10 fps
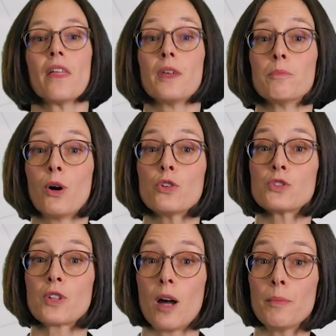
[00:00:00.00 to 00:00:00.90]
The
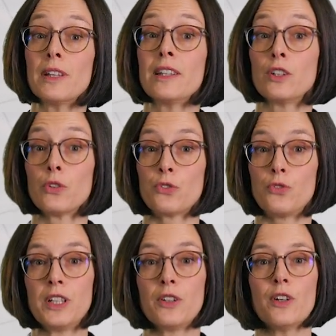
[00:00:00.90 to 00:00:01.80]
most commonly used
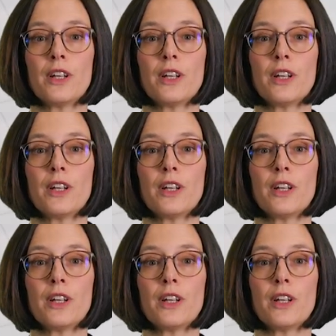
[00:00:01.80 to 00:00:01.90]
feeder